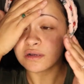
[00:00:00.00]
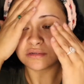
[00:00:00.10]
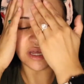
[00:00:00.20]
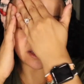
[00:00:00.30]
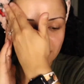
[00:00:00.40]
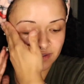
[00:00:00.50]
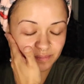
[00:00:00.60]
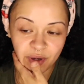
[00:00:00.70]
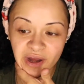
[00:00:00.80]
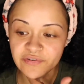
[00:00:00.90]

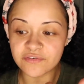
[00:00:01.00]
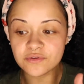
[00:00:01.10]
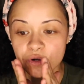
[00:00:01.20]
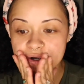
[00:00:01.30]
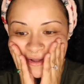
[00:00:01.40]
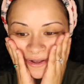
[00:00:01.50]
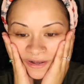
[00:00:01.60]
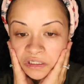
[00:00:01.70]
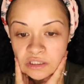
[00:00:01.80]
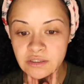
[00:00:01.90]
Like, pray for Florida.